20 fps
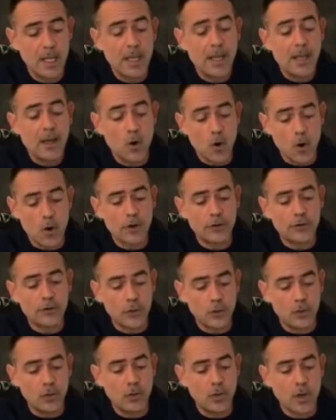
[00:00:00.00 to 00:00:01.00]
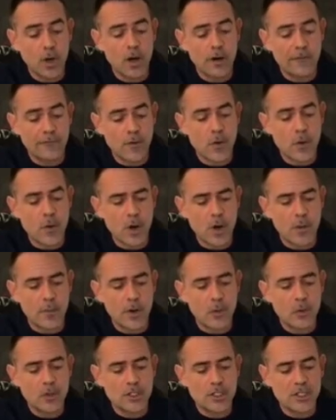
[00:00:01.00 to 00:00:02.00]
or through our phone number,
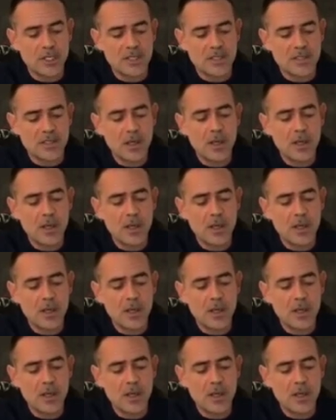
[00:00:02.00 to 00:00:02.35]
which is